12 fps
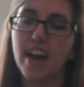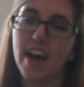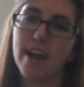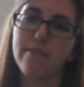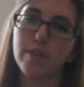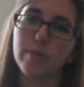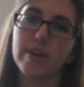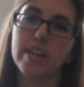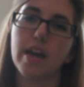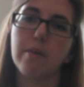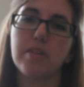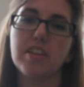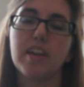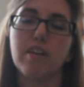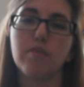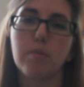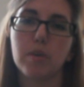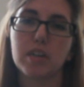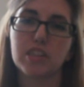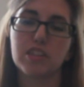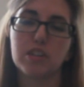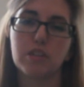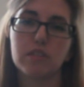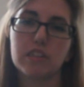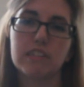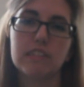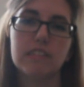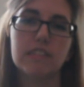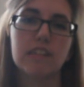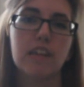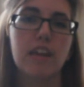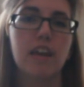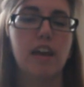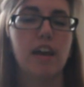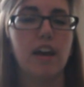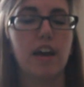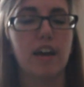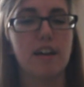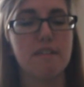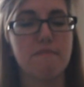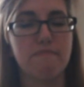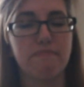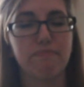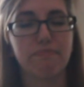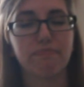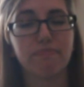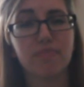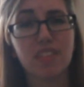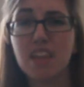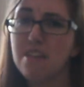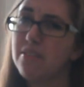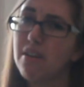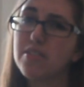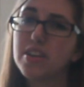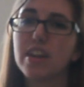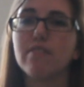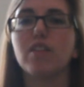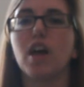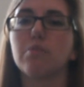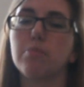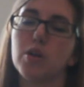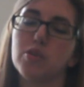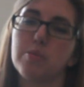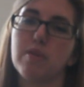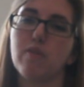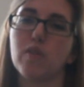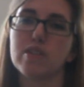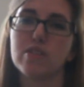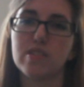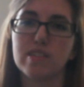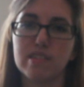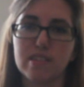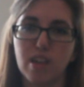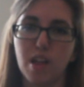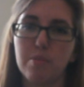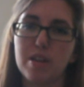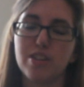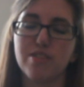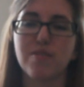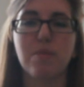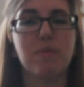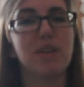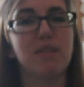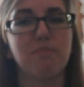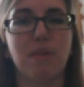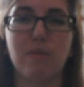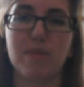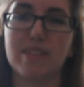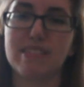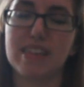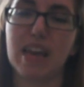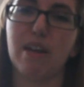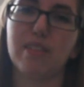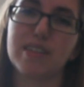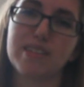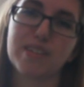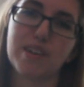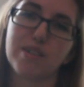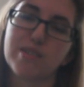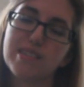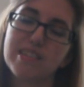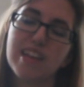Hi everyone, I'm Danielle from Bookish Notions. I've never done a blog post before, so this is all a bit new for me, but we'll see how this goes.